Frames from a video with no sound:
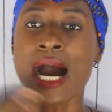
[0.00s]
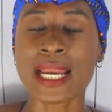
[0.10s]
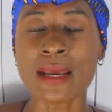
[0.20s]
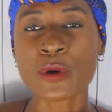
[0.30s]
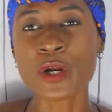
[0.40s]

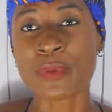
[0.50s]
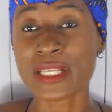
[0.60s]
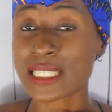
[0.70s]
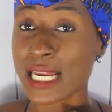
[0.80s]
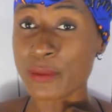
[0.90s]
and I'm going to
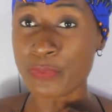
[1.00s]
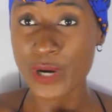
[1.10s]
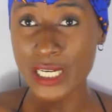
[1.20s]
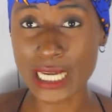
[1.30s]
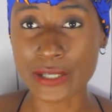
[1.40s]
basically
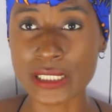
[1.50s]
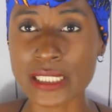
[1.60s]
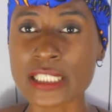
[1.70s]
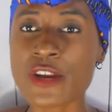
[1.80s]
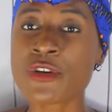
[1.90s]
break down the
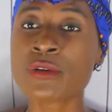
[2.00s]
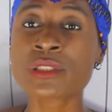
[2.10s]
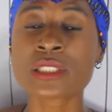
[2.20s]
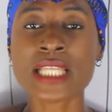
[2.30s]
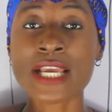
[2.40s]

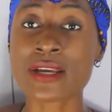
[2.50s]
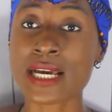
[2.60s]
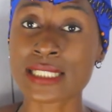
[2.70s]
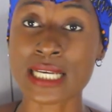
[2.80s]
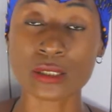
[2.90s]
series so that you
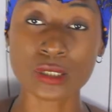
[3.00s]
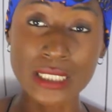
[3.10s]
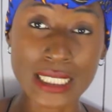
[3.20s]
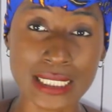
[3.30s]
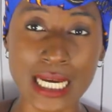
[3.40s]
guys can
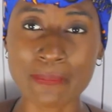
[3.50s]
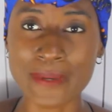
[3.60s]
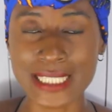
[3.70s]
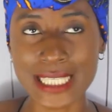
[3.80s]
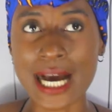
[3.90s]
understand
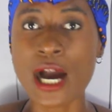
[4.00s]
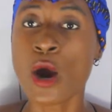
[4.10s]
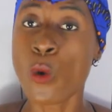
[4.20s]
better.